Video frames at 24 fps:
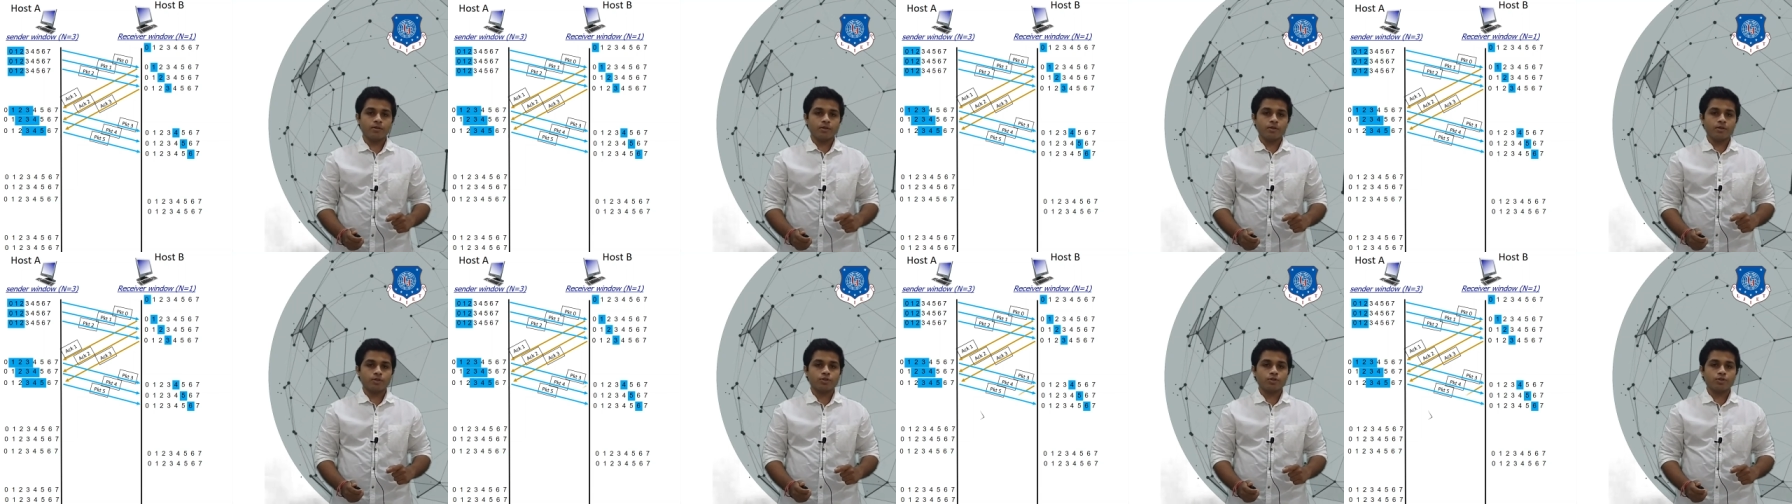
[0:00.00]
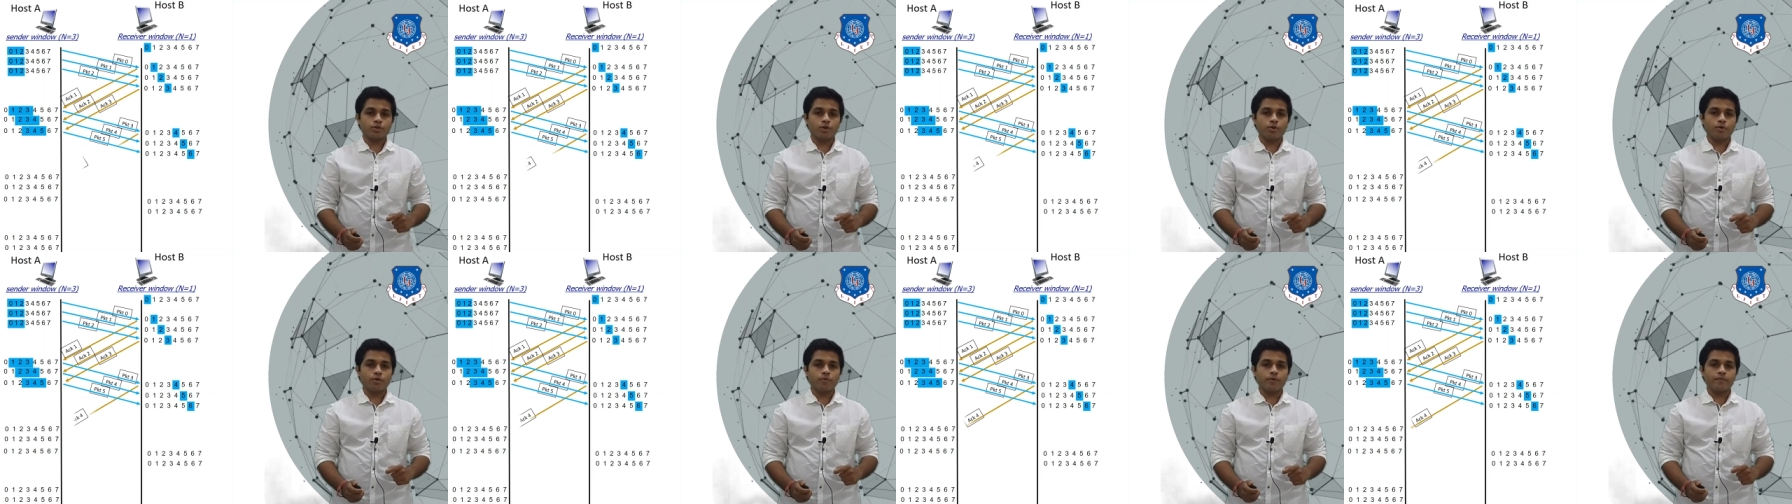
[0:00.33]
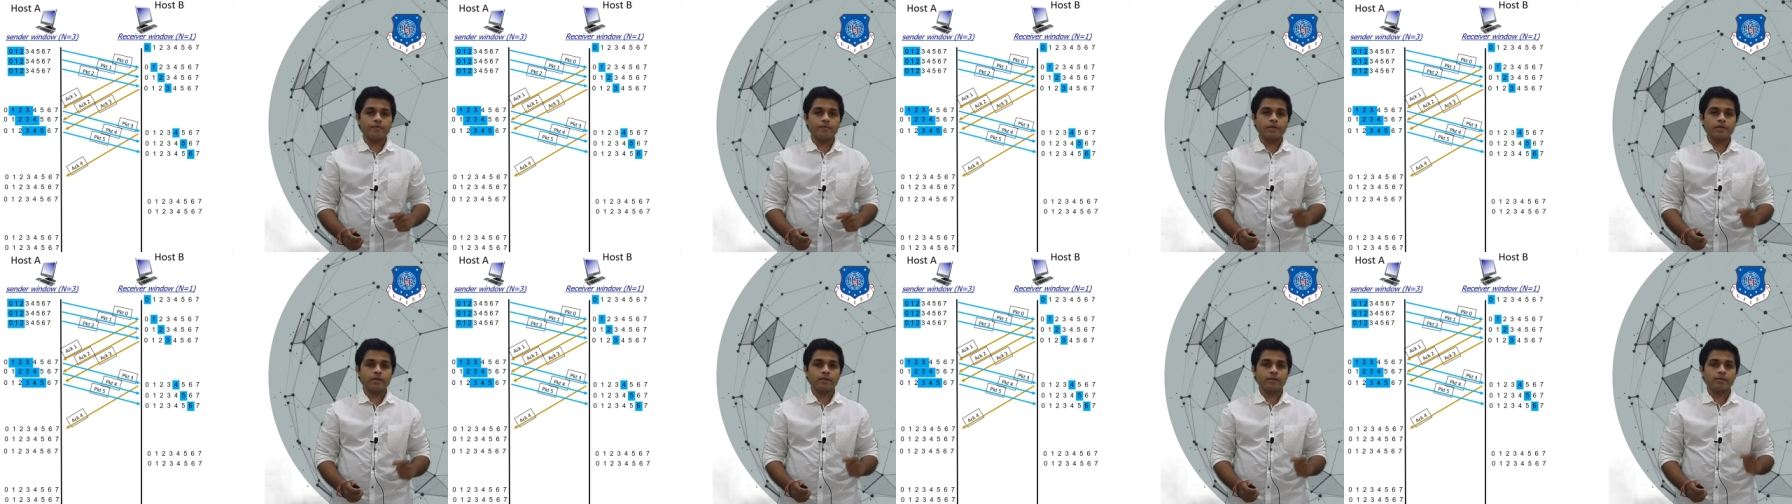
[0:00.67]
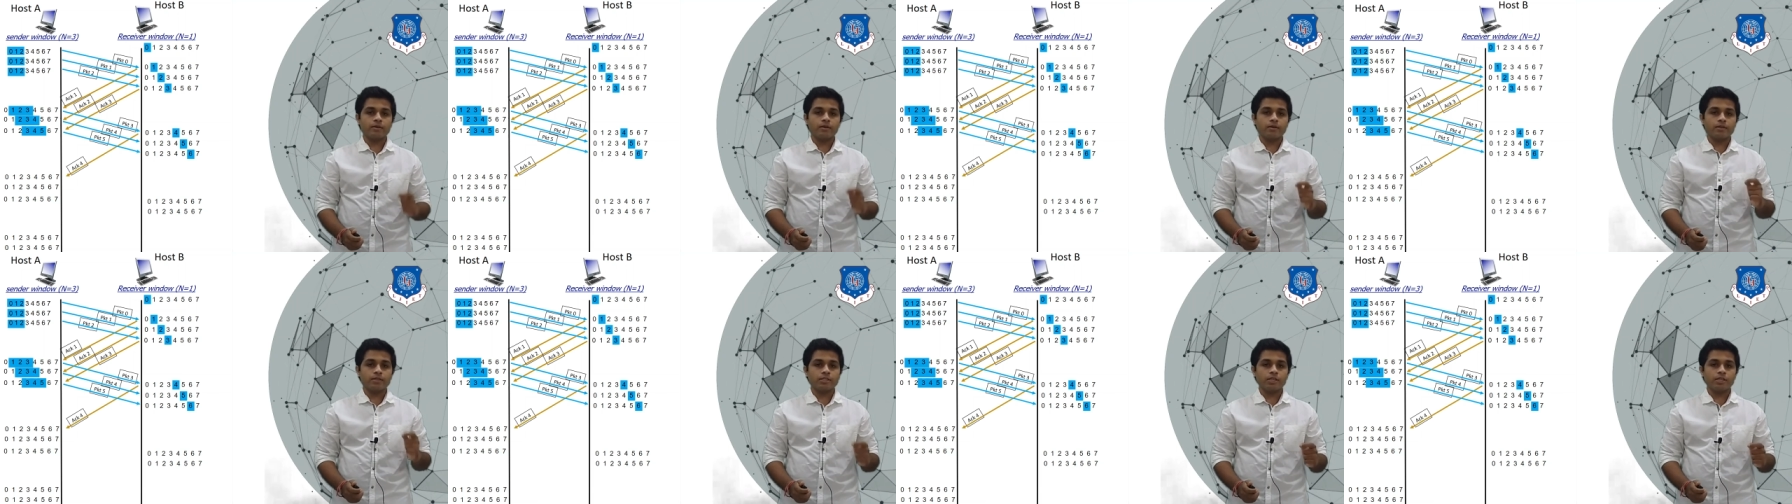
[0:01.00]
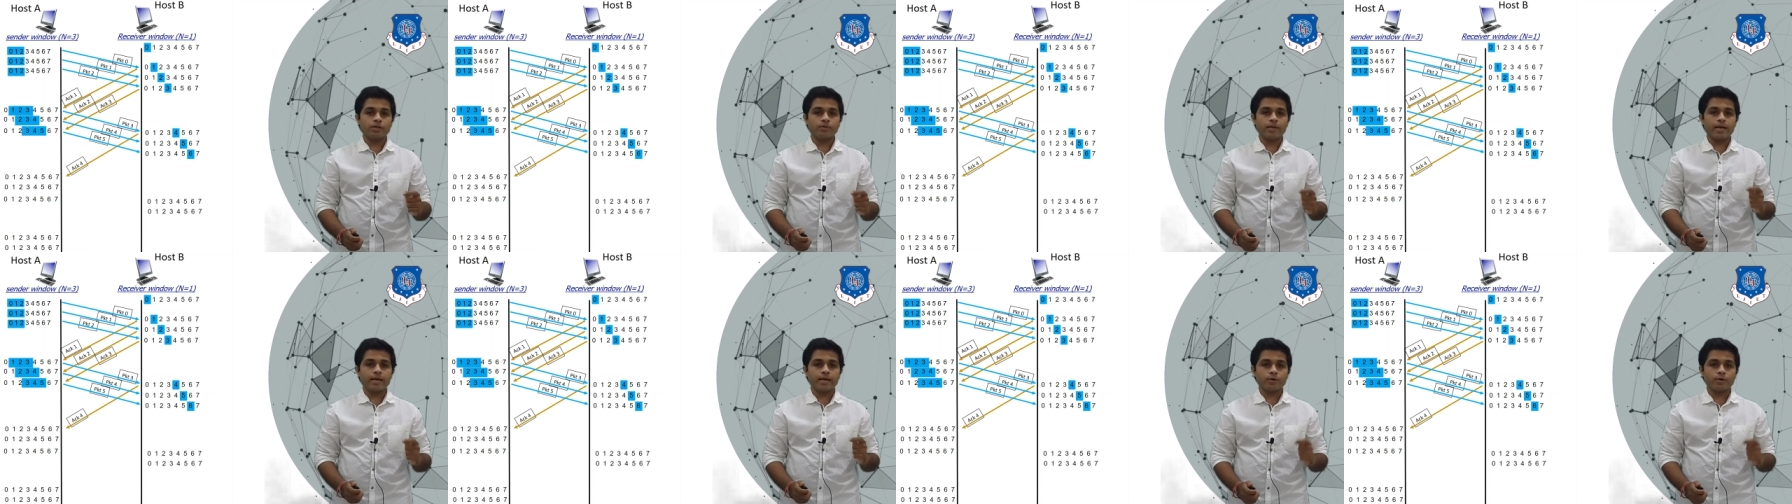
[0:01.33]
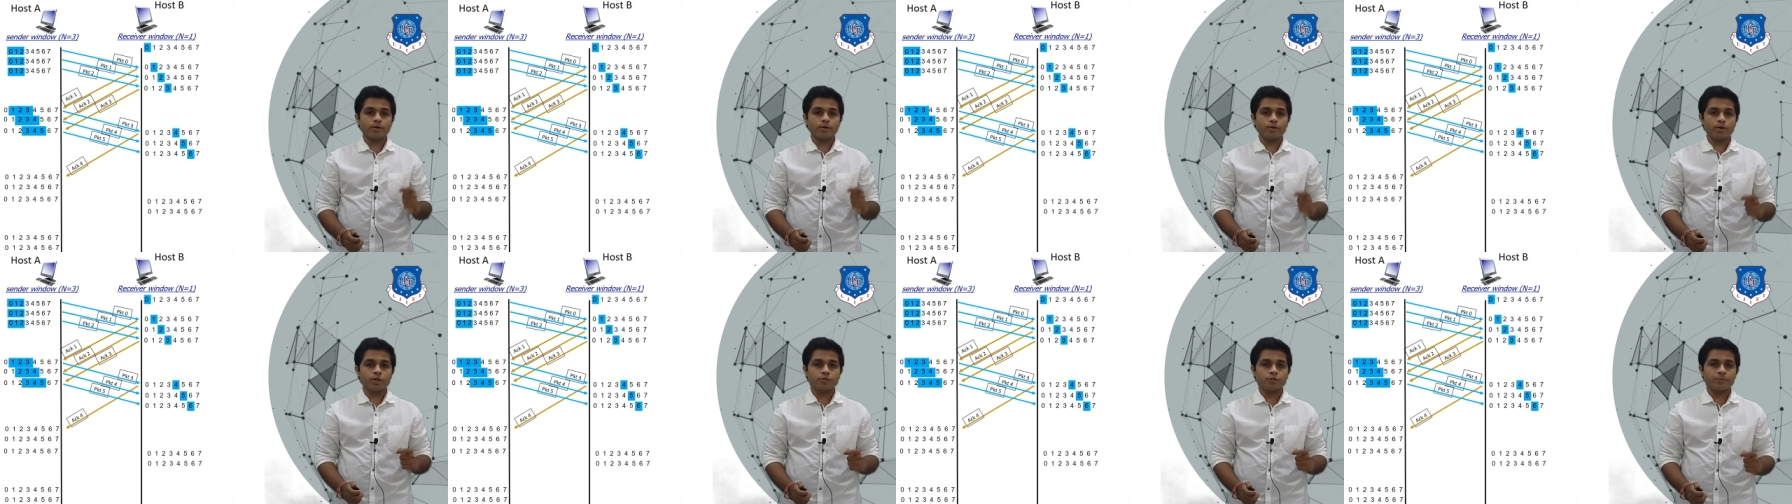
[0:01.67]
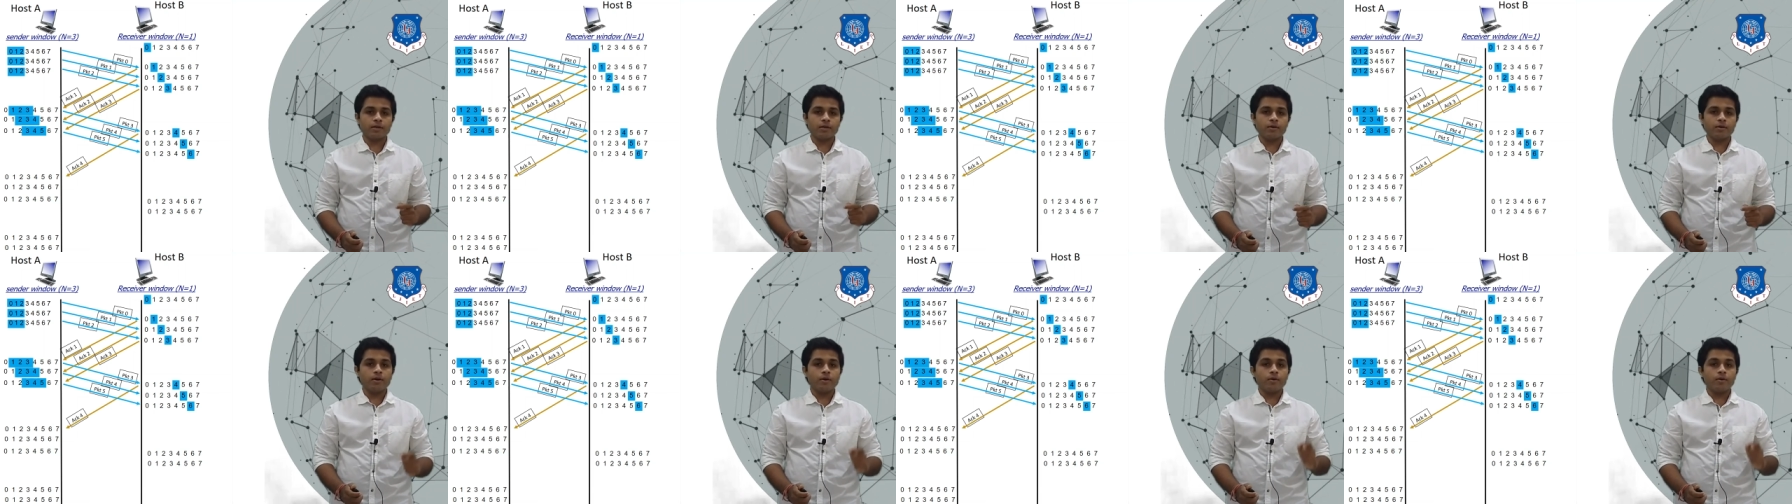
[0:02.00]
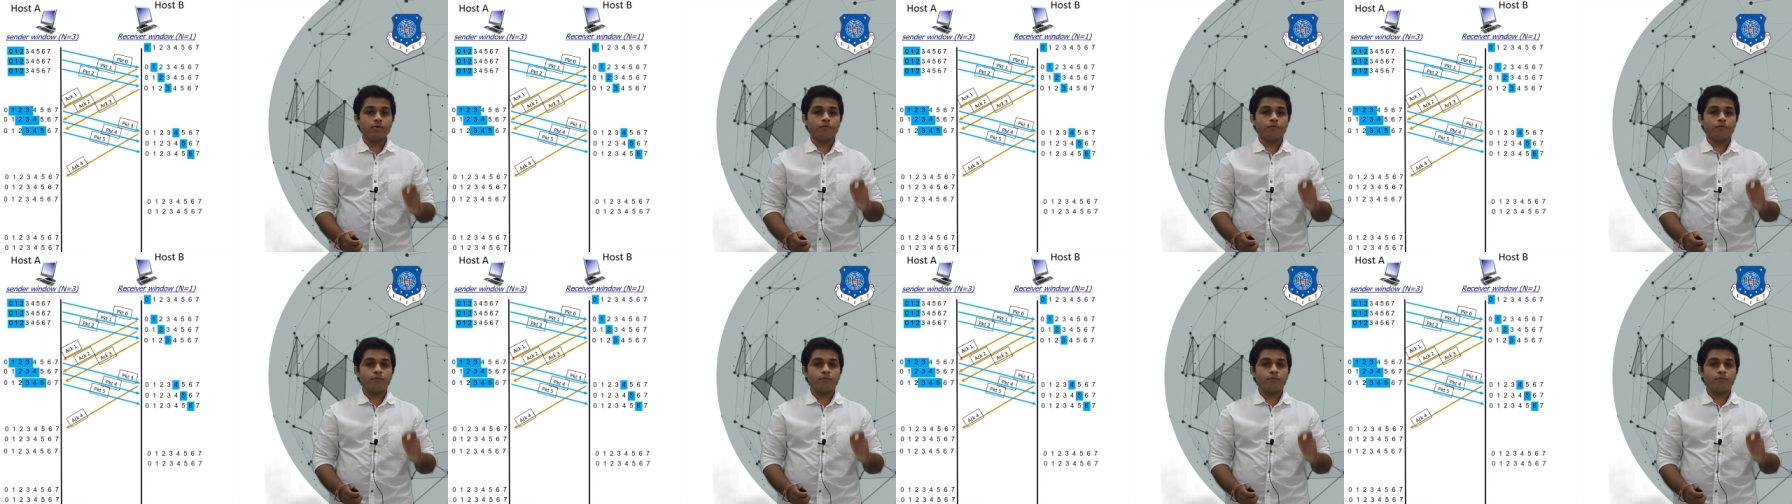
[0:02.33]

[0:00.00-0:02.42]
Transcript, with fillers: So we will receive the acknowledgement